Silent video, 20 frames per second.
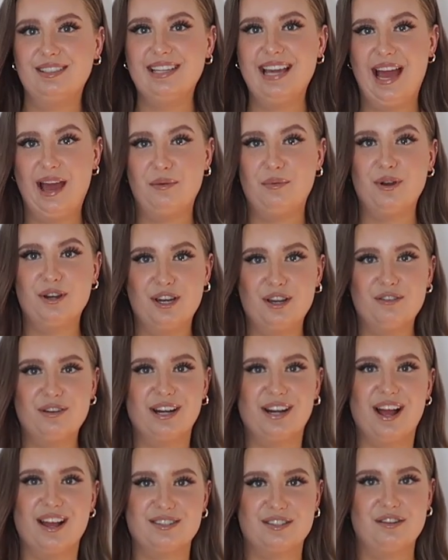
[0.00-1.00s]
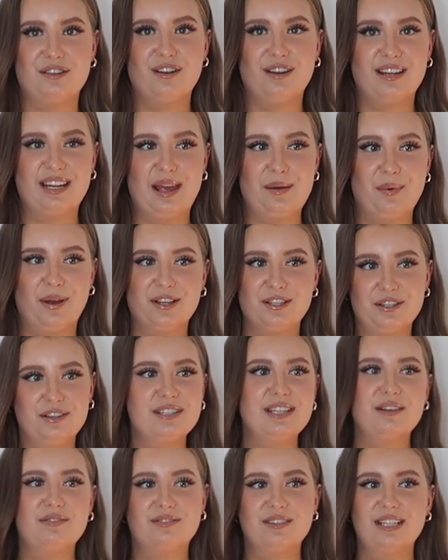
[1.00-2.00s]
Yeah, it would look really nice on a holiday, but I
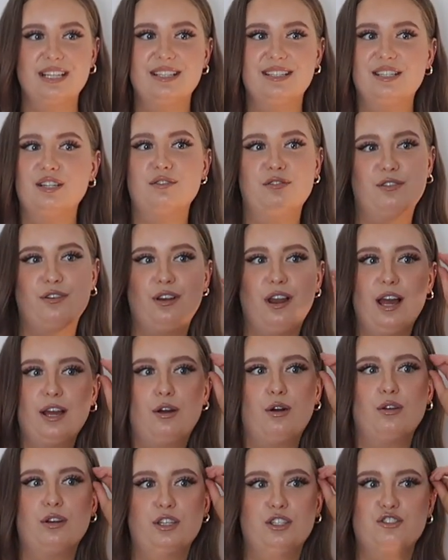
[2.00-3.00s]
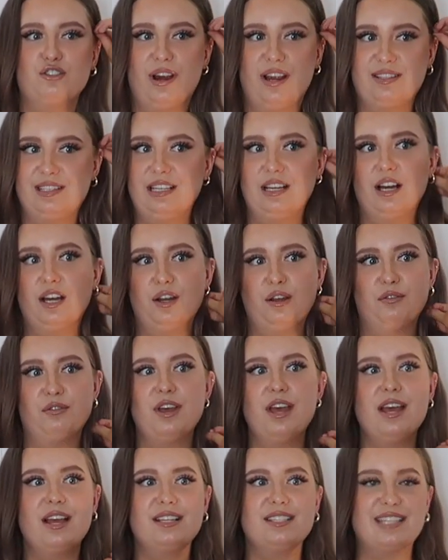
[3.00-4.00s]
do definitely still feel like on a dressy kind
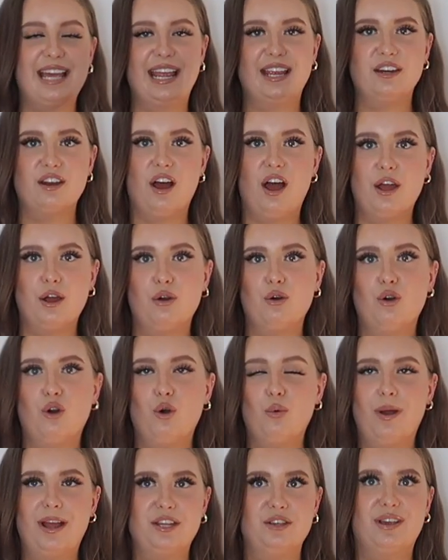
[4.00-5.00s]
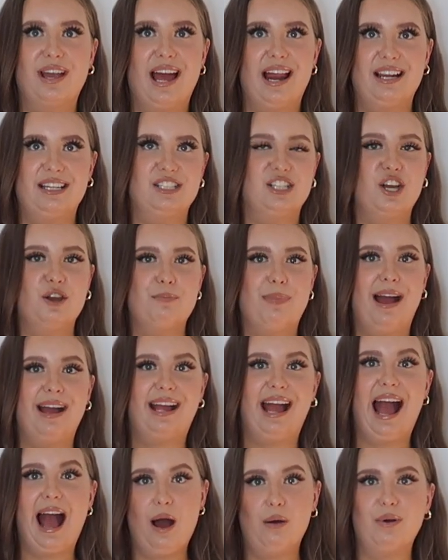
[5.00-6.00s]
of date night or when you can actually go
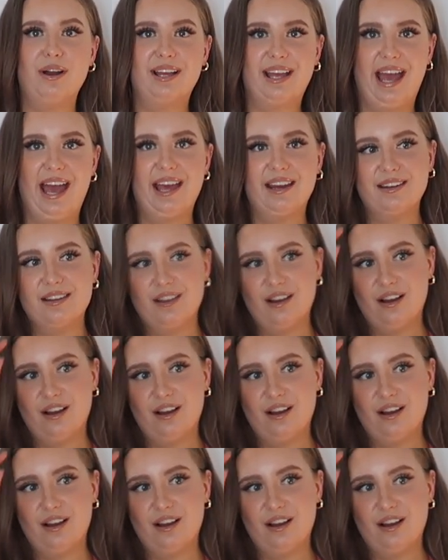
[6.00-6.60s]
back out again.